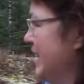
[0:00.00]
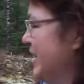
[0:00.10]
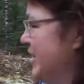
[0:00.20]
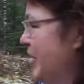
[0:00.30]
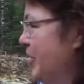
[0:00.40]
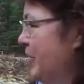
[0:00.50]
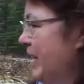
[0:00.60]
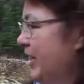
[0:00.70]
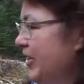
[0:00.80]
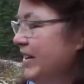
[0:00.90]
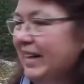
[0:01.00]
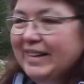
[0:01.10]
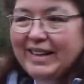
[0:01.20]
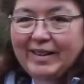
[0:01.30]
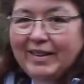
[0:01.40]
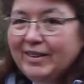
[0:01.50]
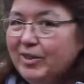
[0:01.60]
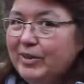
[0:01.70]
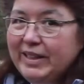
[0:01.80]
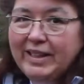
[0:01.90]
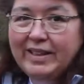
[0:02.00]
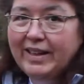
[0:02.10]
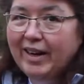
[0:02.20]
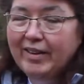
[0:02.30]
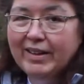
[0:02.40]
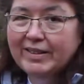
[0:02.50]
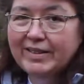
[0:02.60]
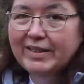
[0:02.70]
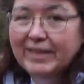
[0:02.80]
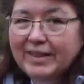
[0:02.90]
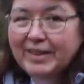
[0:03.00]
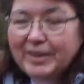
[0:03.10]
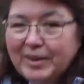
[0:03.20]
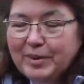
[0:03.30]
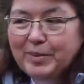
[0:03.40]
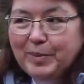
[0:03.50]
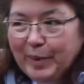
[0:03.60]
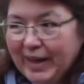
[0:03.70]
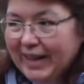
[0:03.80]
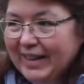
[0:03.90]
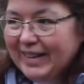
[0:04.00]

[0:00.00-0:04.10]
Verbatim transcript: So we learned that they don't eat carrots. We